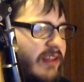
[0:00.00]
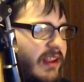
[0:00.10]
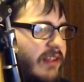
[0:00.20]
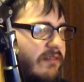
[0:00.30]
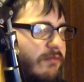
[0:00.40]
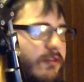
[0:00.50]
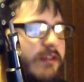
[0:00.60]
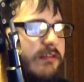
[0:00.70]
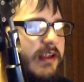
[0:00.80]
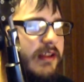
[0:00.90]
a really
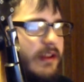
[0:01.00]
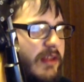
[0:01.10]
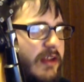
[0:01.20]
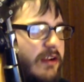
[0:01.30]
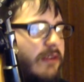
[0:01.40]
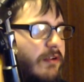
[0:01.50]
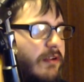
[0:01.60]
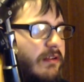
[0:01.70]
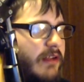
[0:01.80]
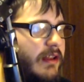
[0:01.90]
great animator, a really
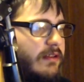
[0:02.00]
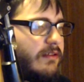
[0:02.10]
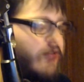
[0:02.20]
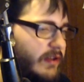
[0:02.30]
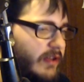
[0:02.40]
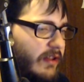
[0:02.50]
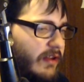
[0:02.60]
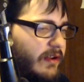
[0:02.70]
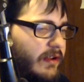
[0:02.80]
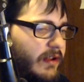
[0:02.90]
great storyteller.
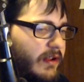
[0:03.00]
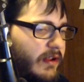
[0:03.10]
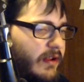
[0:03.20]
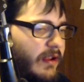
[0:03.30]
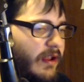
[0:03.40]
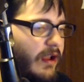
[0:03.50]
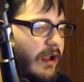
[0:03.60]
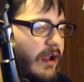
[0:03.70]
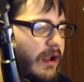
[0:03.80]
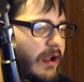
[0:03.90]

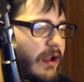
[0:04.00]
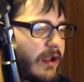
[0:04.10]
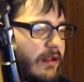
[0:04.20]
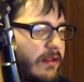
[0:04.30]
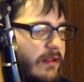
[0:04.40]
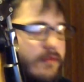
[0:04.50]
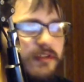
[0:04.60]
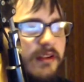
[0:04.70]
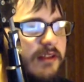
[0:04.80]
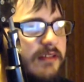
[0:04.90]
Uh, wish he
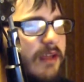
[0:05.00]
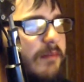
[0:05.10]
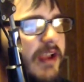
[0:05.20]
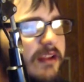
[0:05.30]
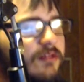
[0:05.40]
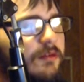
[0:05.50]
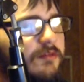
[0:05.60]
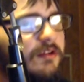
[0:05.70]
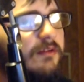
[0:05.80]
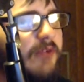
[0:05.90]
has come back in some sort
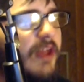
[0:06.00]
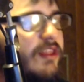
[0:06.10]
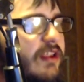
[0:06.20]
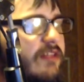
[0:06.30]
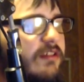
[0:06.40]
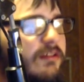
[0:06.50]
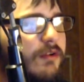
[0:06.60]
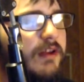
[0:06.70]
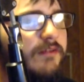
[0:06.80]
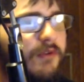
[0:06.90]
of. I think he's just going to
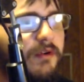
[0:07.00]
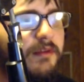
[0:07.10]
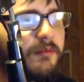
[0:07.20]
focus more on